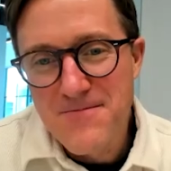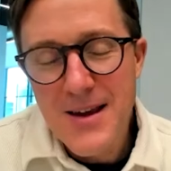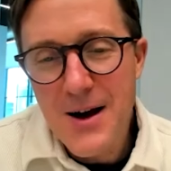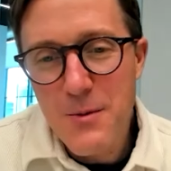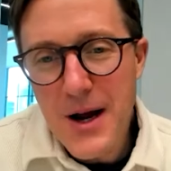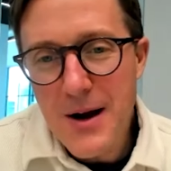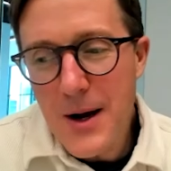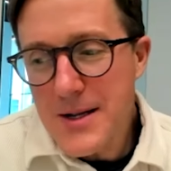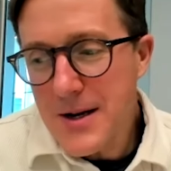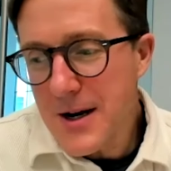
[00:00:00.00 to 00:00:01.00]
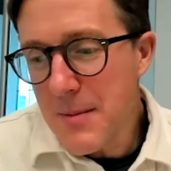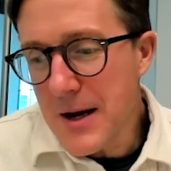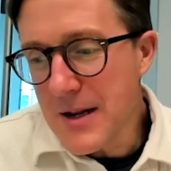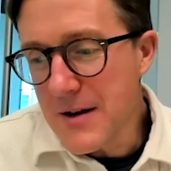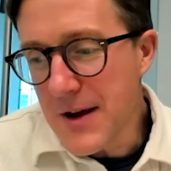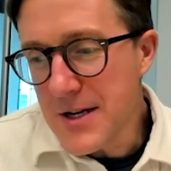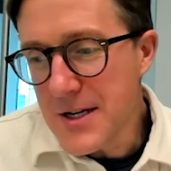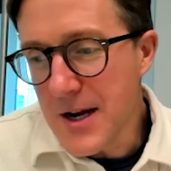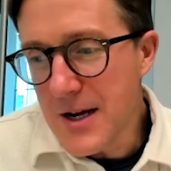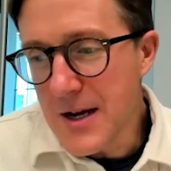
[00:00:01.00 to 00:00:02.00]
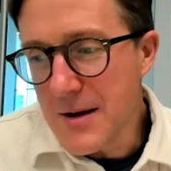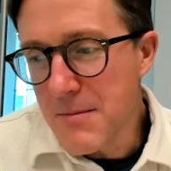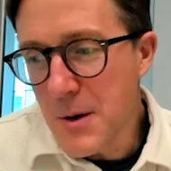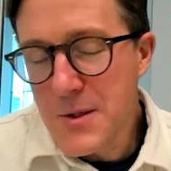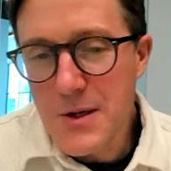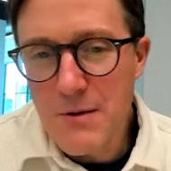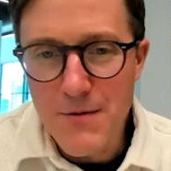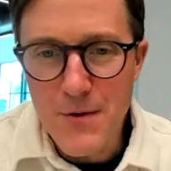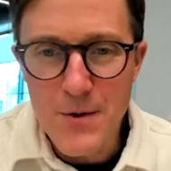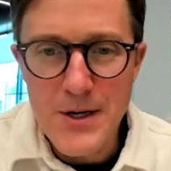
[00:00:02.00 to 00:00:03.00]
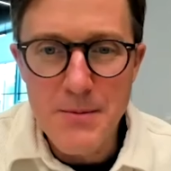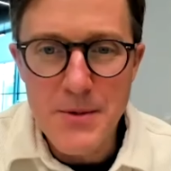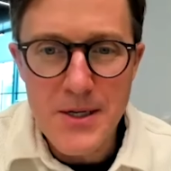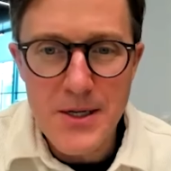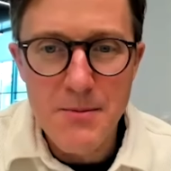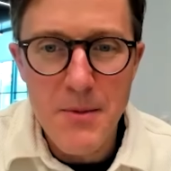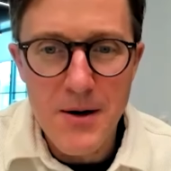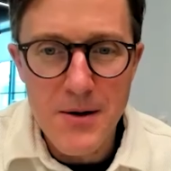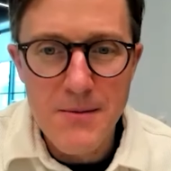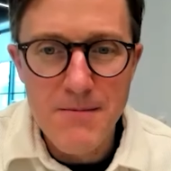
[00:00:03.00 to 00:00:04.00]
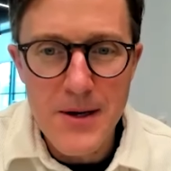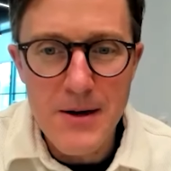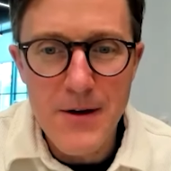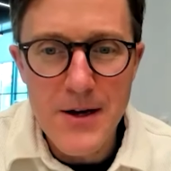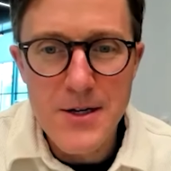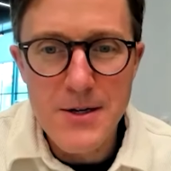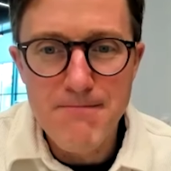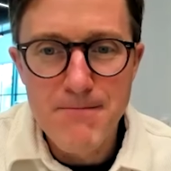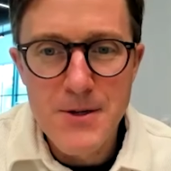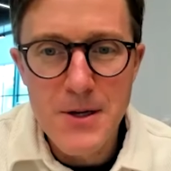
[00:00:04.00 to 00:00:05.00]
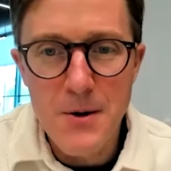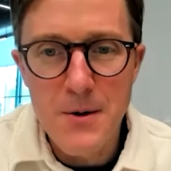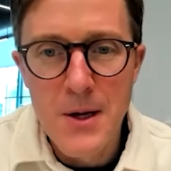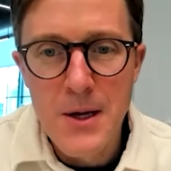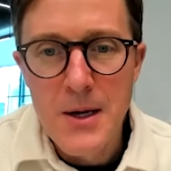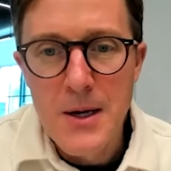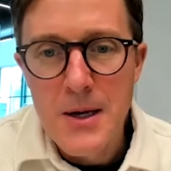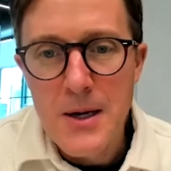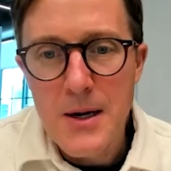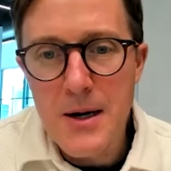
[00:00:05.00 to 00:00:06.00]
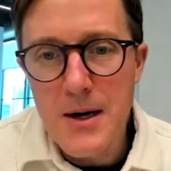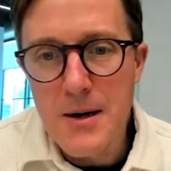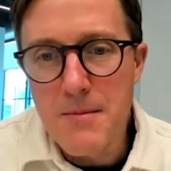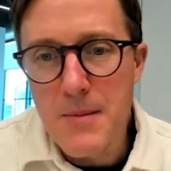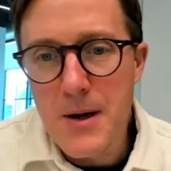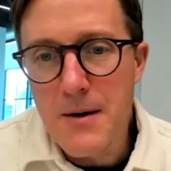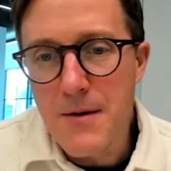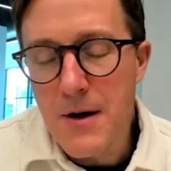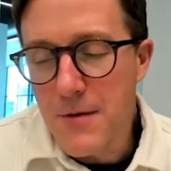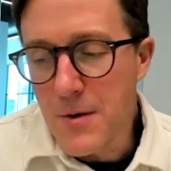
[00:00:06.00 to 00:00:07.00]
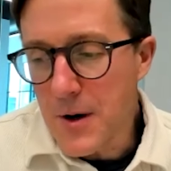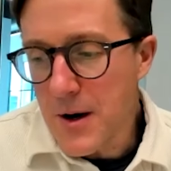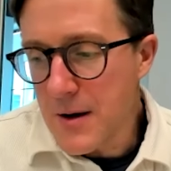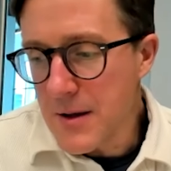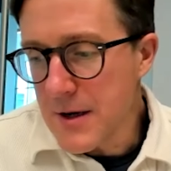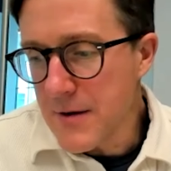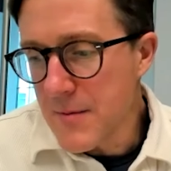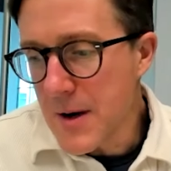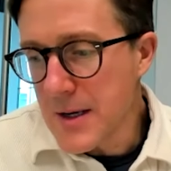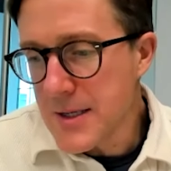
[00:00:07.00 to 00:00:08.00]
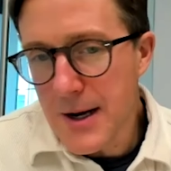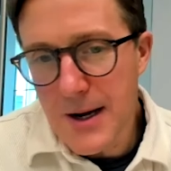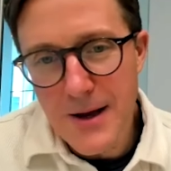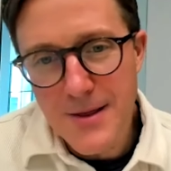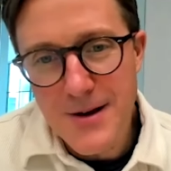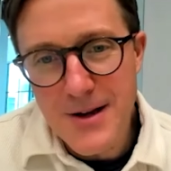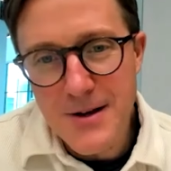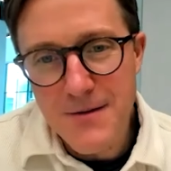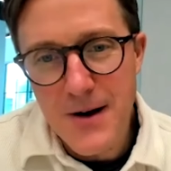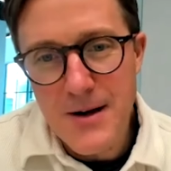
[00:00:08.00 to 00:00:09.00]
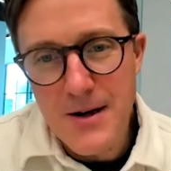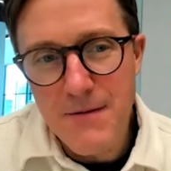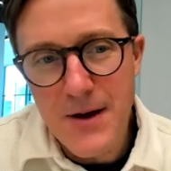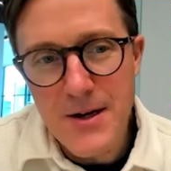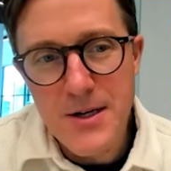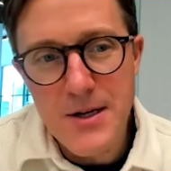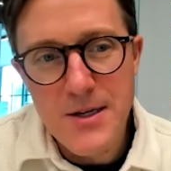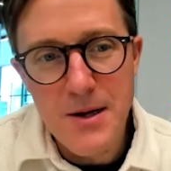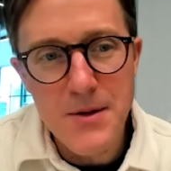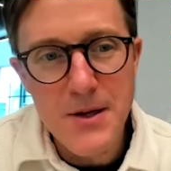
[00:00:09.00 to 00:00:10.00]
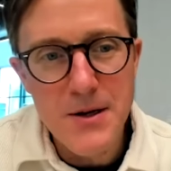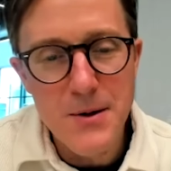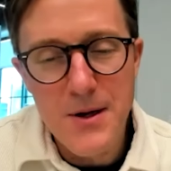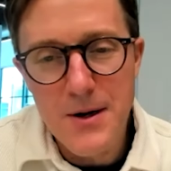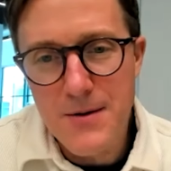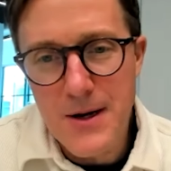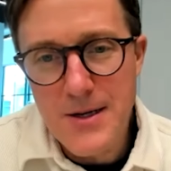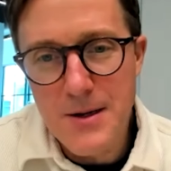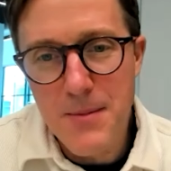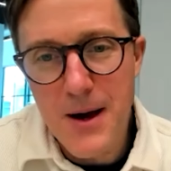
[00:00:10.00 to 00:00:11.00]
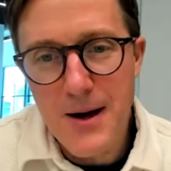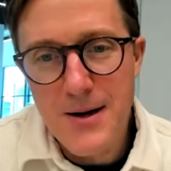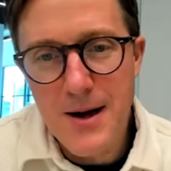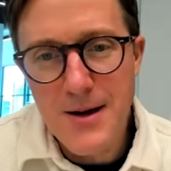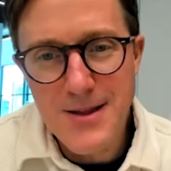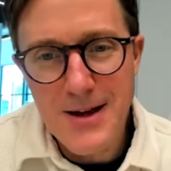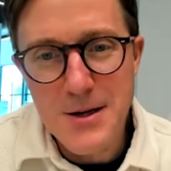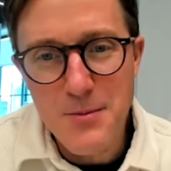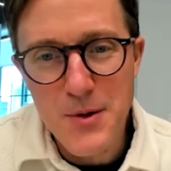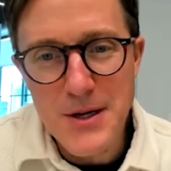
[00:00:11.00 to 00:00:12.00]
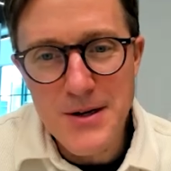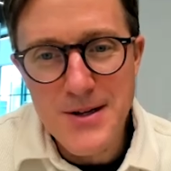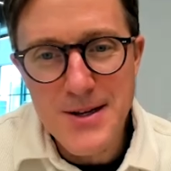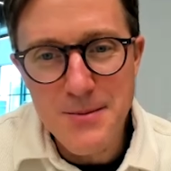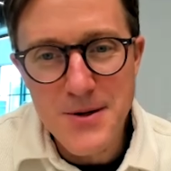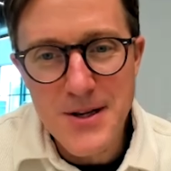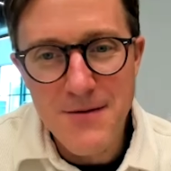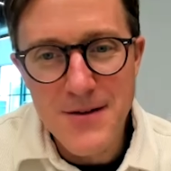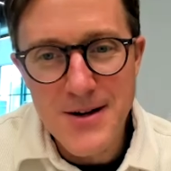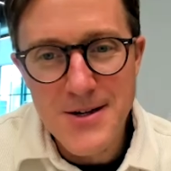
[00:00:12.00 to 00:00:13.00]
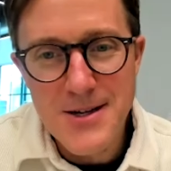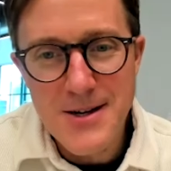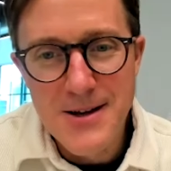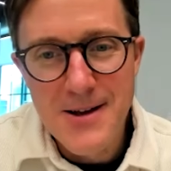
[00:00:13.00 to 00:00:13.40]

Yeah, when I, when I talk about innovation, I, I'm mostly referring to business model innovation. So um, a, a former colleague of mine, Scott Anthony, defined innovation as something new that creates impact. I think that's a pretty good, simple definition.